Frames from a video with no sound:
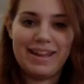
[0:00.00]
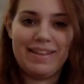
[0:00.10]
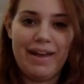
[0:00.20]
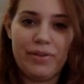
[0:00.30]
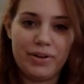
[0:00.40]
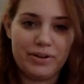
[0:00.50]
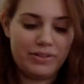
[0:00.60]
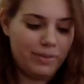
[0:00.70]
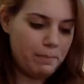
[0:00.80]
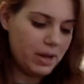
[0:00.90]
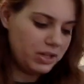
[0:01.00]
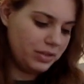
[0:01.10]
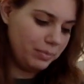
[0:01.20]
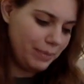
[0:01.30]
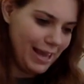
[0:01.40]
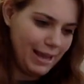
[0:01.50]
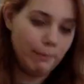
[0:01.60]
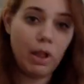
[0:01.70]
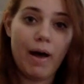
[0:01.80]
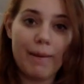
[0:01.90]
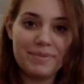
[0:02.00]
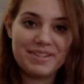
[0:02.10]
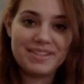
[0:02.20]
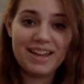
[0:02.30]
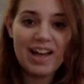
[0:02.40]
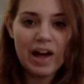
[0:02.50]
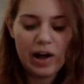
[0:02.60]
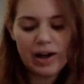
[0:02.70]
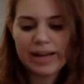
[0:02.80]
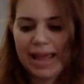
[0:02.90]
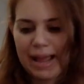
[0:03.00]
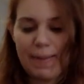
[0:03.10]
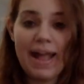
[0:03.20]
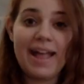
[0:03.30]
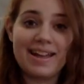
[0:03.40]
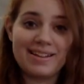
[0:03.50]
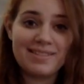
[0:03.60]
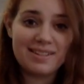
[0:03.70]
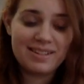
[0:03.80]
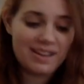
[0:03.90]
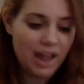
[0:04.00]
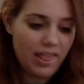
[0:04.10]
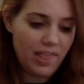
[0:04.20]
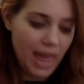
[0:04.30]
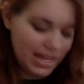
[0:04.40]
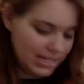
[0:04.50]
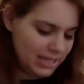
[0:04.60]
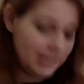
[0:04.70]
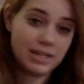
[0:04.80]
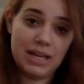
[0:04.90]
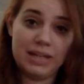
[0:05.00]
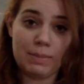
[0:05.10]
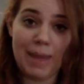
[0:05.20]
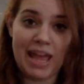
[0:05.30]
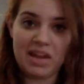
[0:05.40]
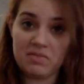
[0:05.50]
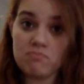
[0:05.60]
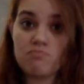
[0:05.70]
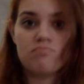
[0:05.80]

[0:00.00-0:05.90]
and now there's a bunch of pink blobs on a pan that is a pan.